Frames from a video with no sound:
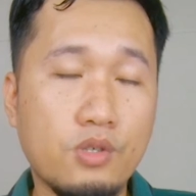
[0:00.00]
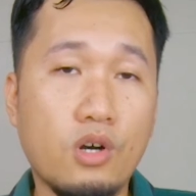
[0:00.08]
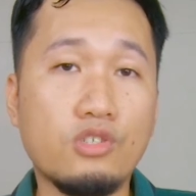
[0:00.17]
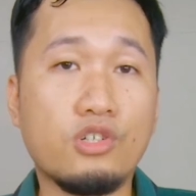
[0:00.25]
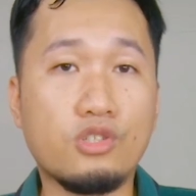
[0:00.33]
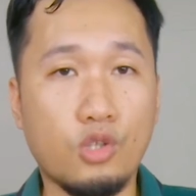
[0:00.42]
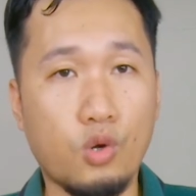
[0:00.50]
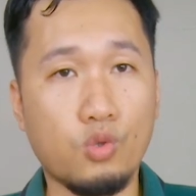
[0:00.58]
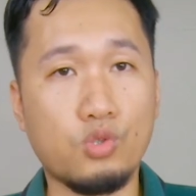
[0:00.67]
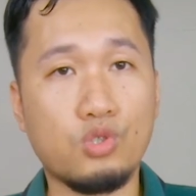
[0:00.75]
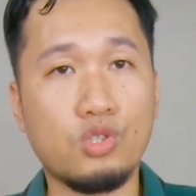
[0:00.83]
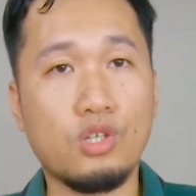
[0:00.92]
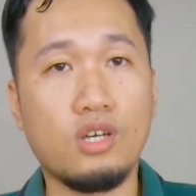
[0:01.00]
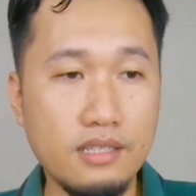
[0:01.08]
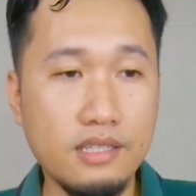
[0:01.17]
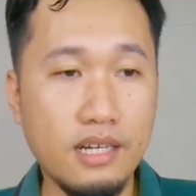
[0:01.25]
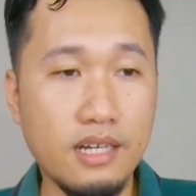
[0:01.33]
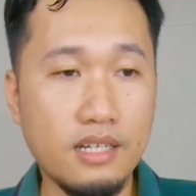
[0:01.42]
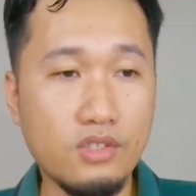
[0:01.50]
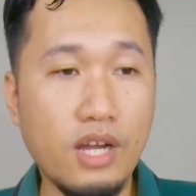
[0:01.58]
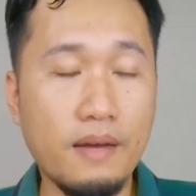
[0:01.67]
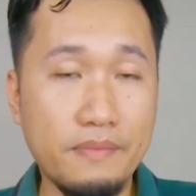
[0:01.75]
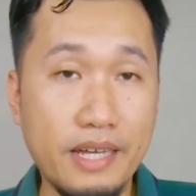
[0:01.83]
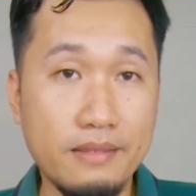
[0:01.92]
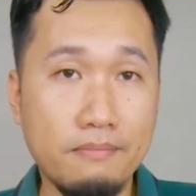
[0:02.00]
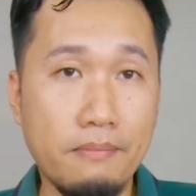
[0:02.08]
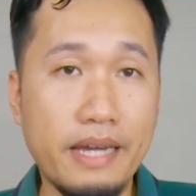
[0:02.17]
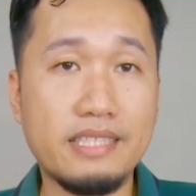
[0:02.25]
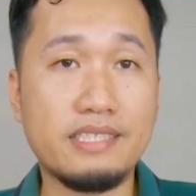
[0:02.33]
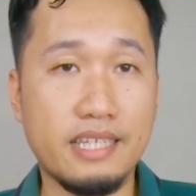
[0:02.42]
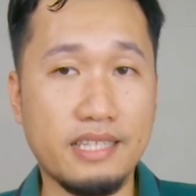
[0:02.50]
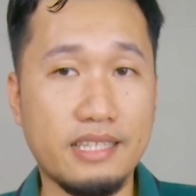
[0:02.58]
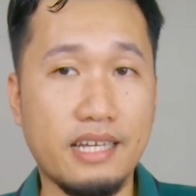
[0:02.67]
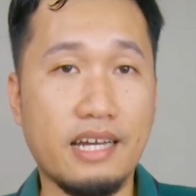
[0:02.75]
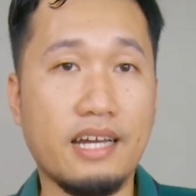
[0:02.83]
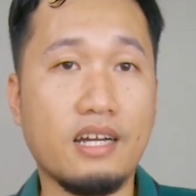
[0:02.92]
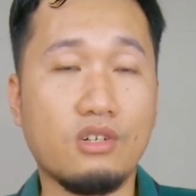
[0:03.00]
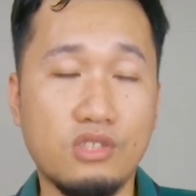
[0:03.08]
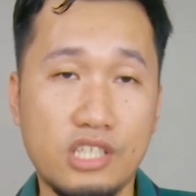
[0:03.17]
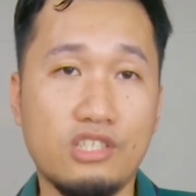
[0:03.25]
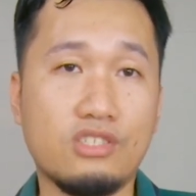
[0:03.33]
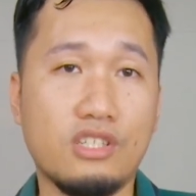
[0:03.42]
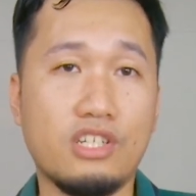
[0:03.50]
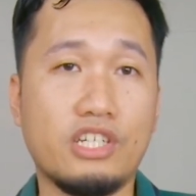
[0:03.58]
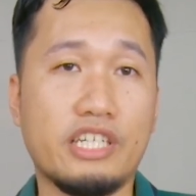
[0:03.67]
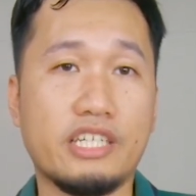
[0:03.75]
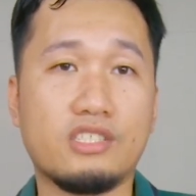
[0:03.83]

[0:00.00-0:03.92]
you on your toes na to have that mindset na continuous learning.